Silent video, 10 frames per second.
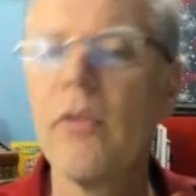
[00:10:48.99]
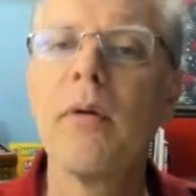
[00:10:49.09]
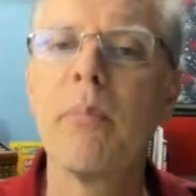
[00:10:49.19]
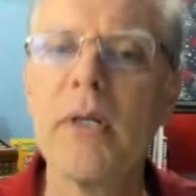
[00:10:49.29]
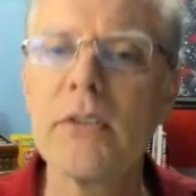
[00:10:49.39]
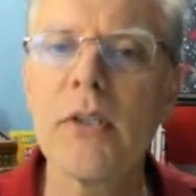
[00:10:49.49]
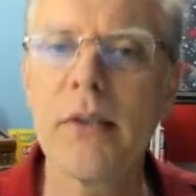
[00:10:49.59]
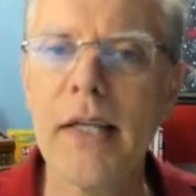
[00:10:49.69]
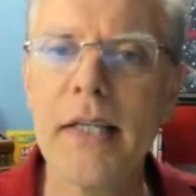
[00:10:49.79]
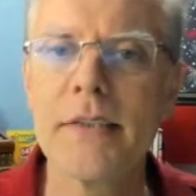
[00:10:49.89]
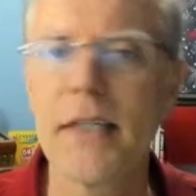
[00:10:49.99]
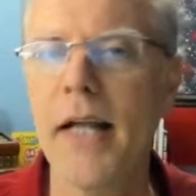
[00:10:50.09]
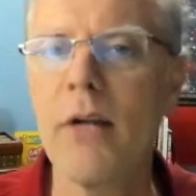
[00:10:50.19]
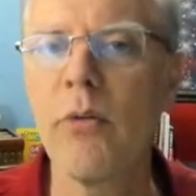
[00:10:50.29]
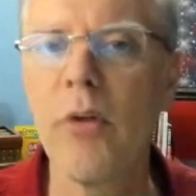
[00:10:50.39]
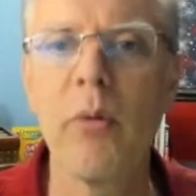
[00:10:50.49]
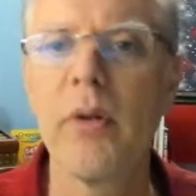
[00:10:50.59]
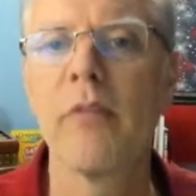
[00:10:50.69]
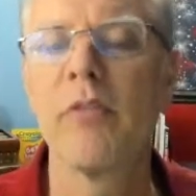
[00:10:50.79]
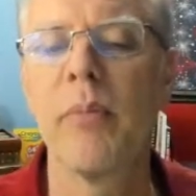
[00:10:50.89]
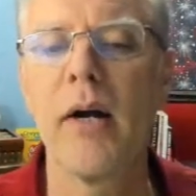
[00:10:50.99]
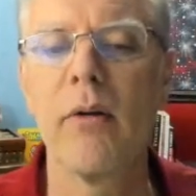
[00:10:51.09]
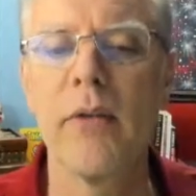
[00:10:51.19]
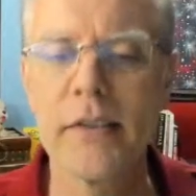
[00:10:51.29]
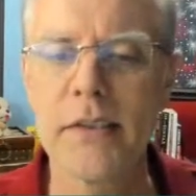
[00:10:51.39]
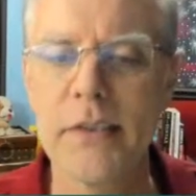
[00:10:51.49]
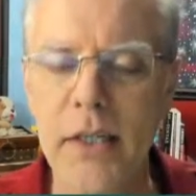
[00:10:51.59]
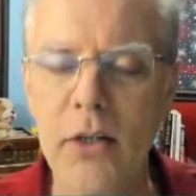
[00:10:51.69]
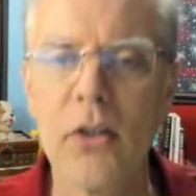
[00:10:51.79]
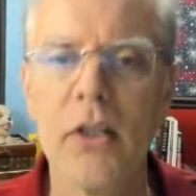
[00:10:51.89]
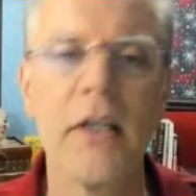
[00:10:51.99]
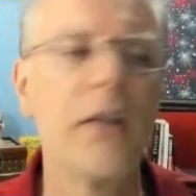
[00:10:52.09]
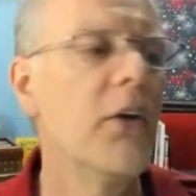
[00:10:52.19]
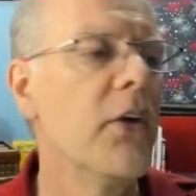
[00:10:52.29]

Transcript: a bunch of things that I don't know enough about necessarily.